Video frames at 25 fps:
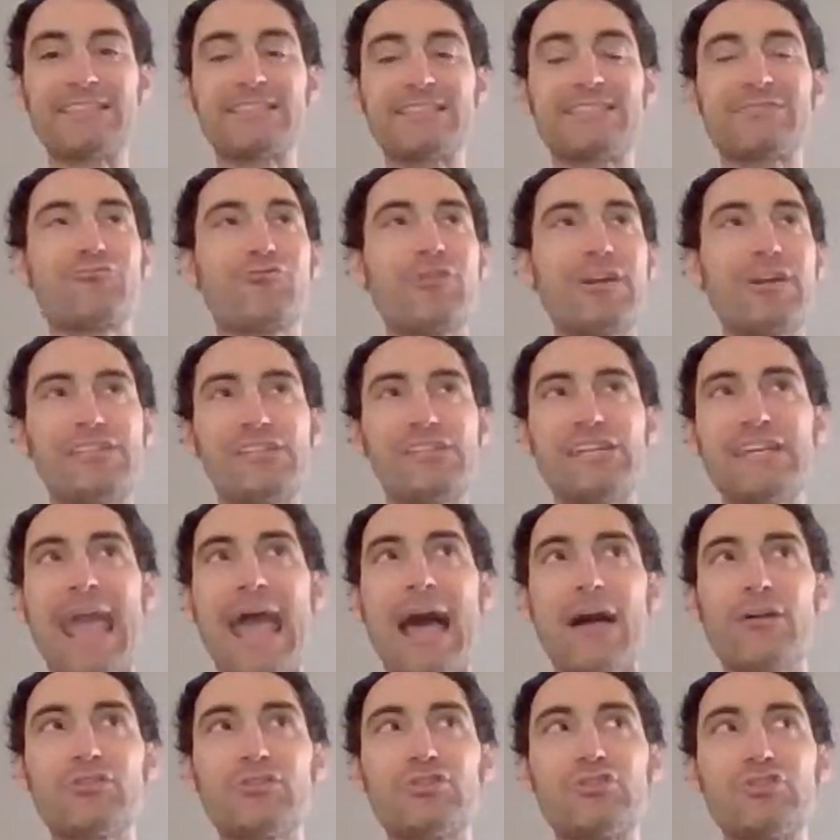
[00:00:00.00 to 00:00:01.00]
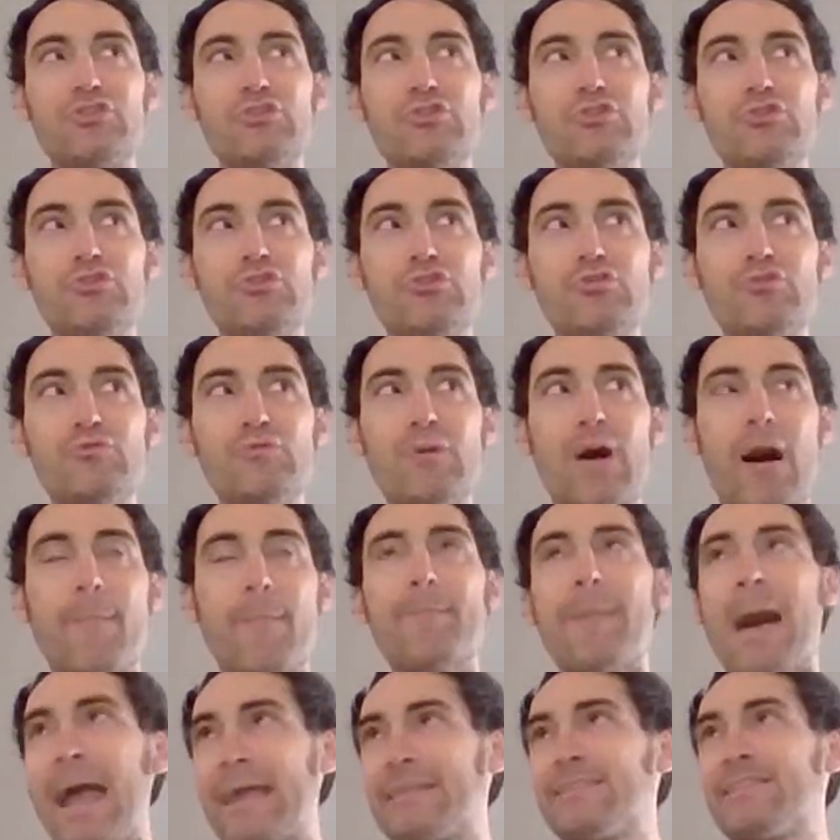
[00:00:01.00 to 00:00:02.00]
It's reaching out
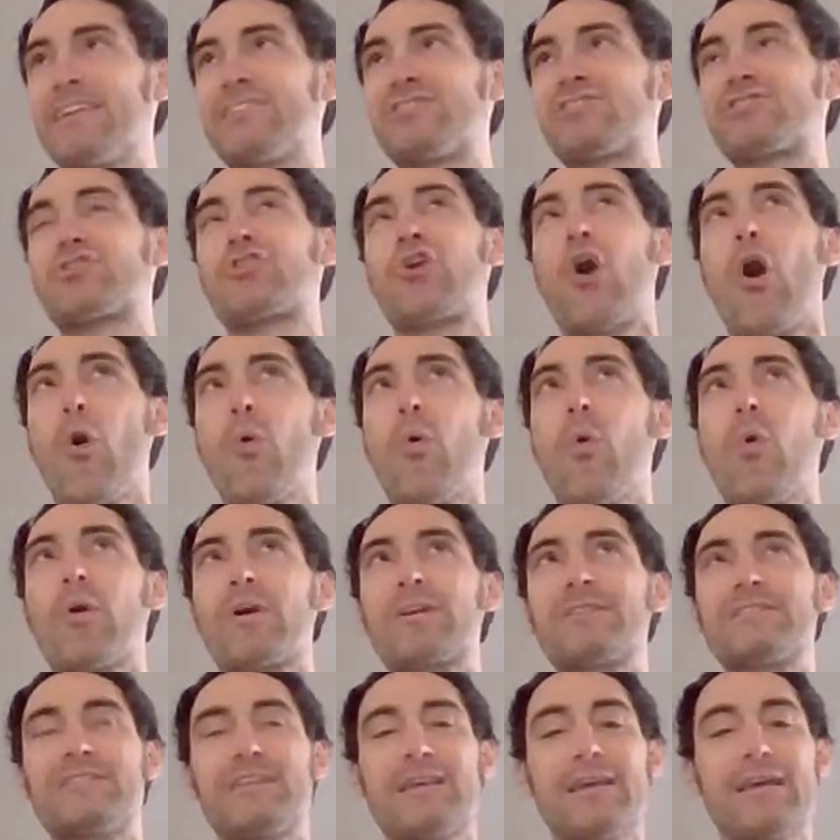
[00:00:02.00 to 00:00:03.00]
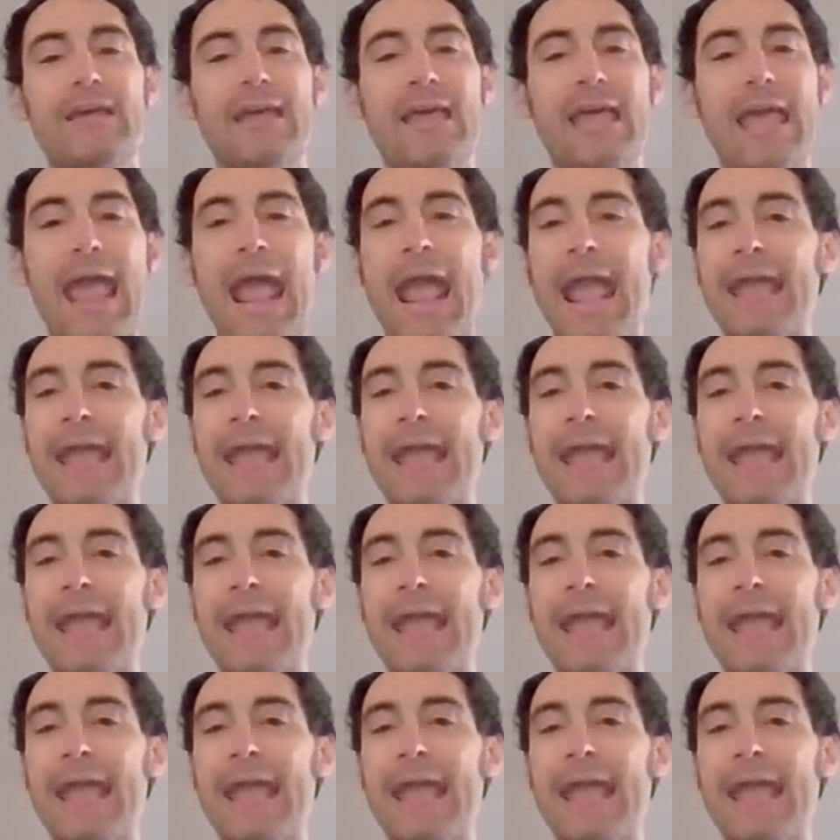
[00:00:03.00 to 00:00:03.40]
to a mindless cohort,